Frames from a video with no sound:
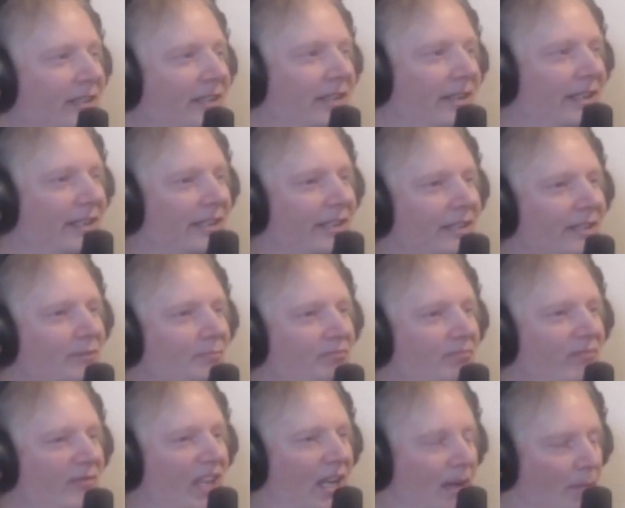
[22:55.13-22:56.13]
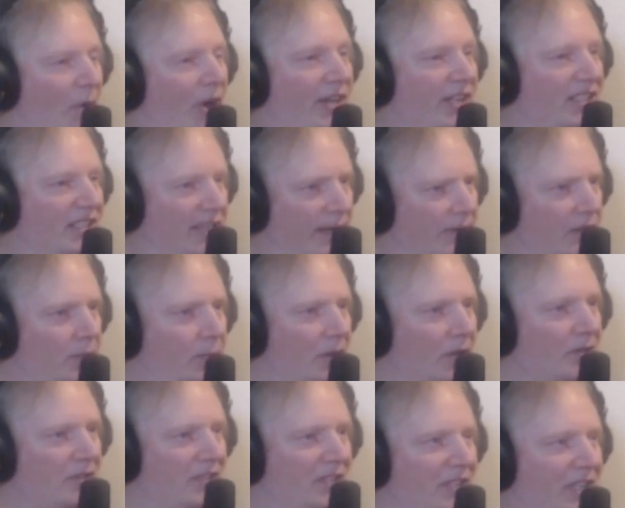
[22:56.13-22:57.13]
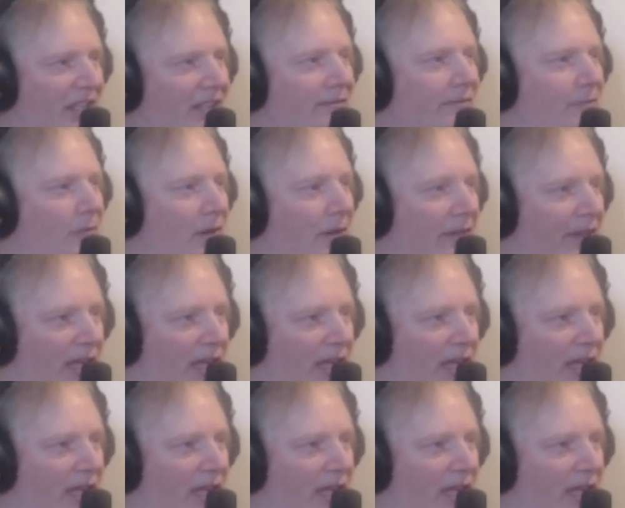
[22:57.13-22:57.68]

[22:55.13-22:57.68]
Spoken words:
And I bought a 7th row seat for